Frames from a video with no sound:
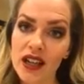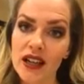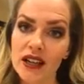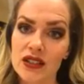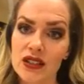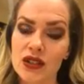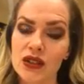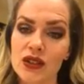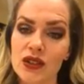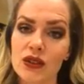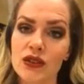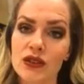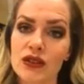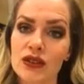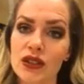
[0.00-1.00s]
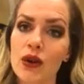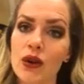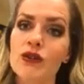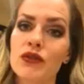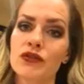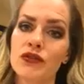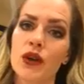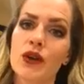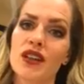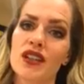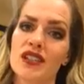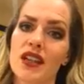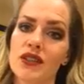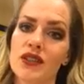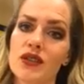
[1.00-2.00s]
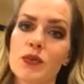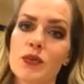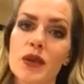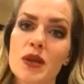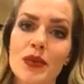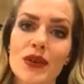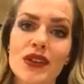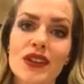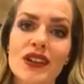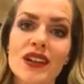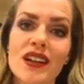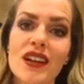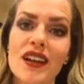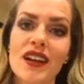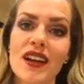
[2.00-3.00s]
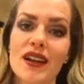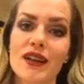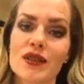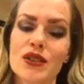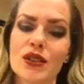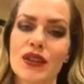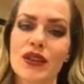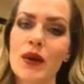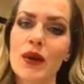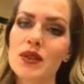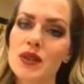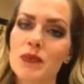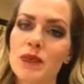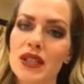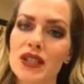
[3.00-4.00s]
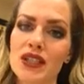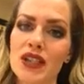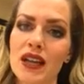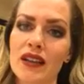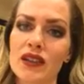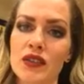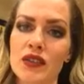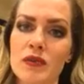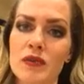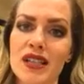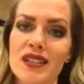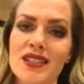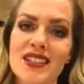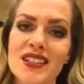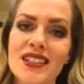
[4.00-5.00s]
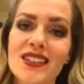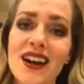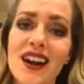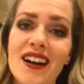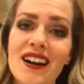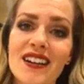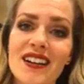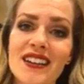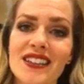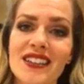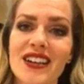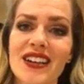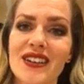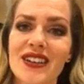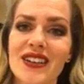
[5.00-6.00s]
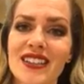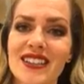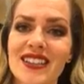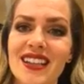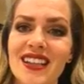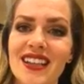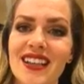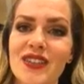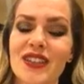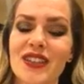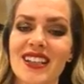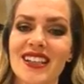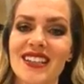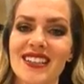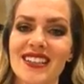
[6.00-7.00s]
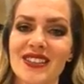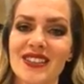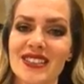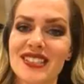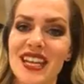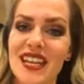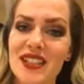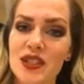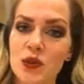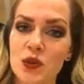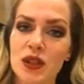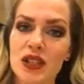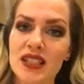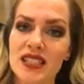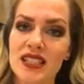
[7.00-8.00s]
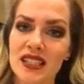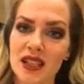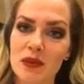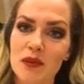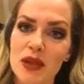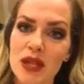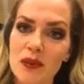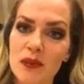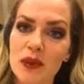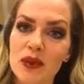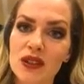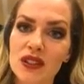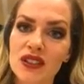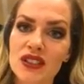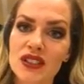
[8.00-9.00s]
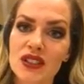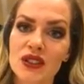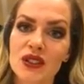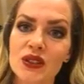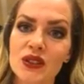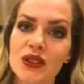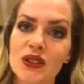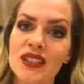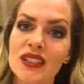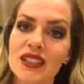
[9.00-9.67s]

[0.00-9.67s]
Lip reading: And so you don't focus on those people. And so that was a big challenge for me. It's still hard, it takes work to get people to,